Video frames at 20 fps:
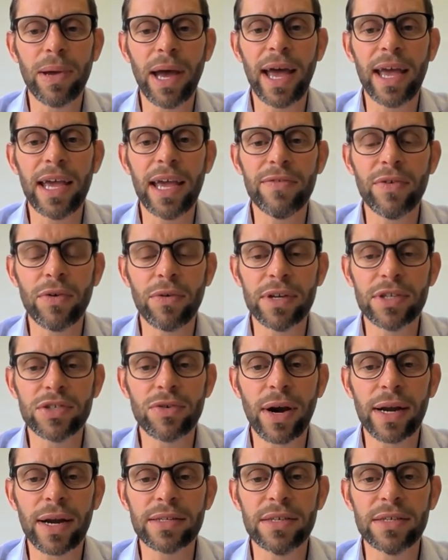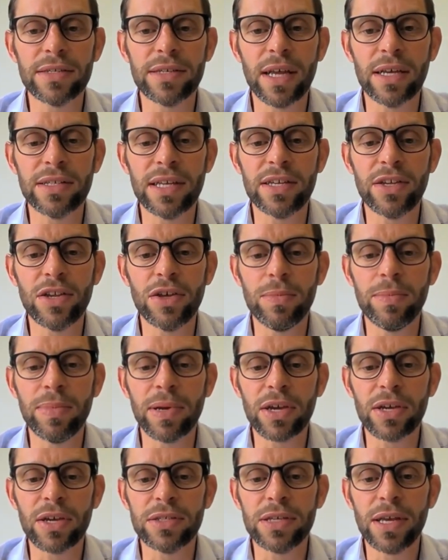behave or interact as they do,
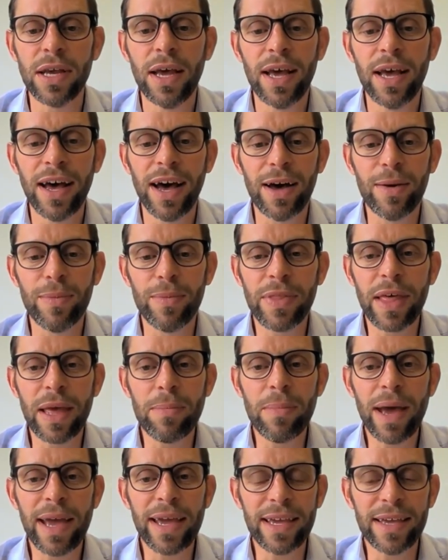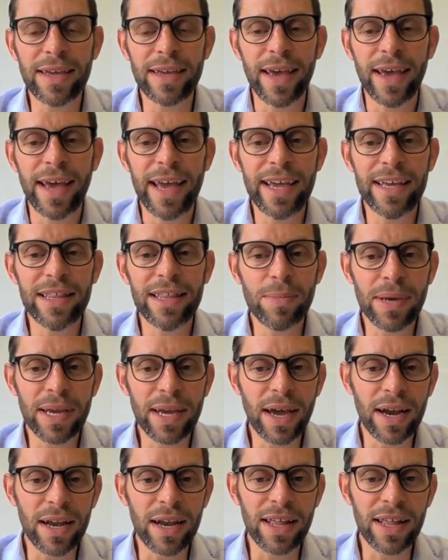because they may either be
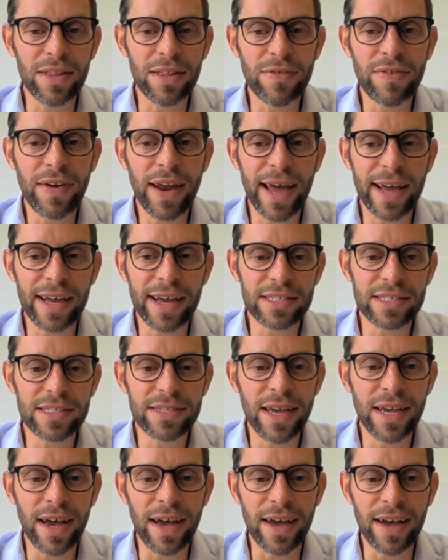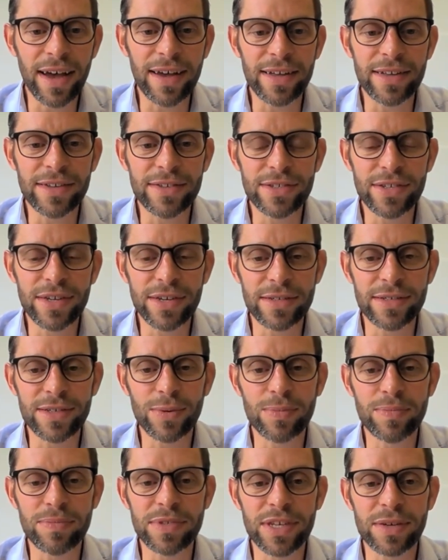kind of little flags to
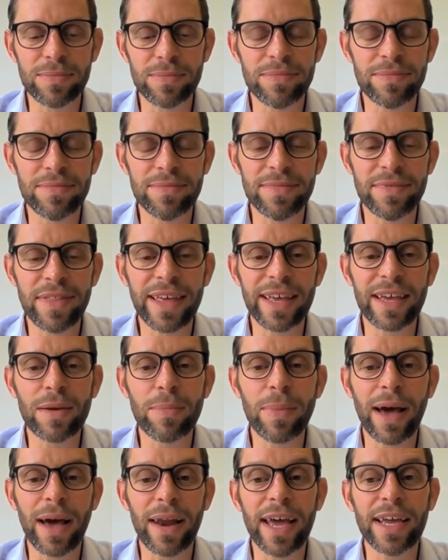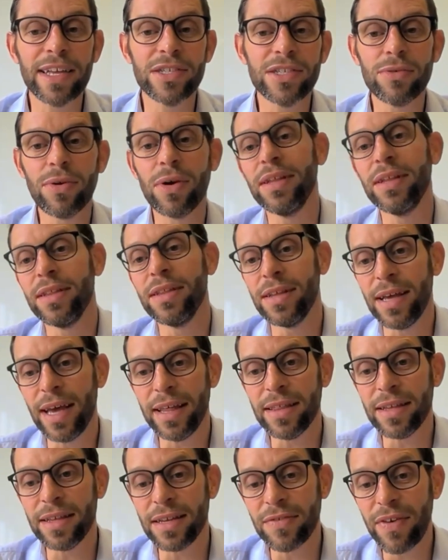think about later on
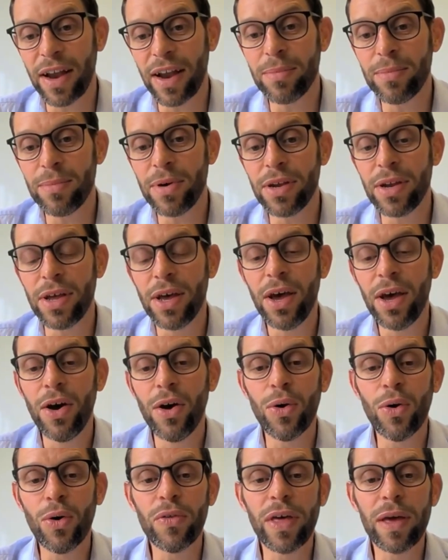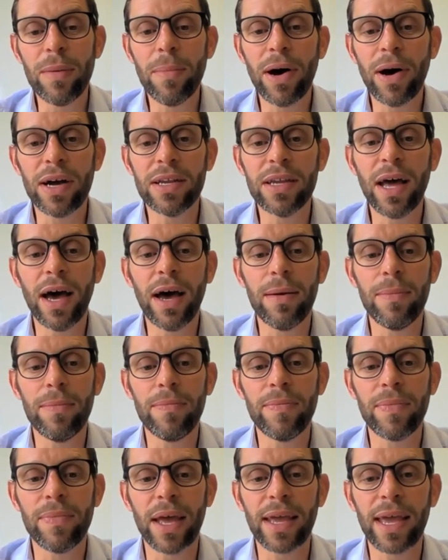in the development, or they might
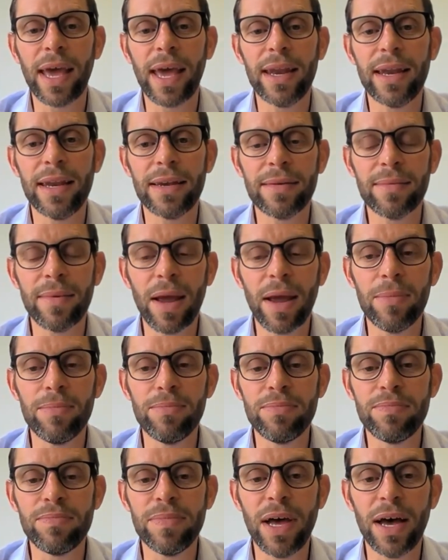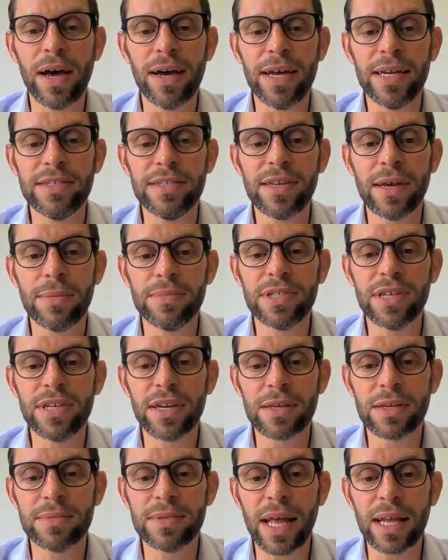again in some
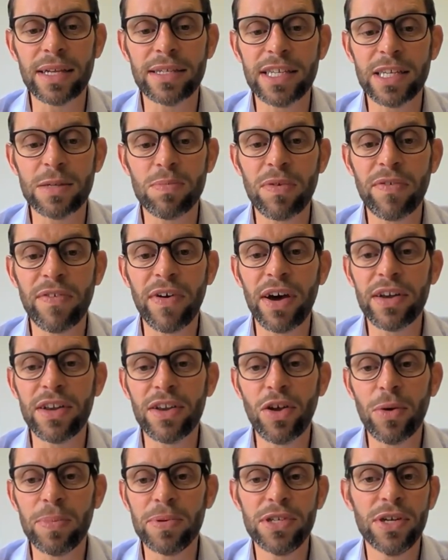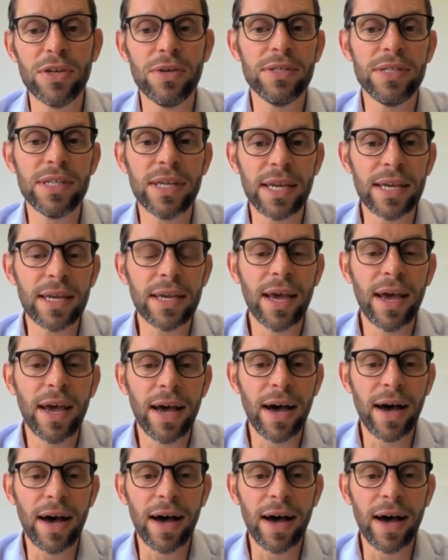circumstances provide an opportunity.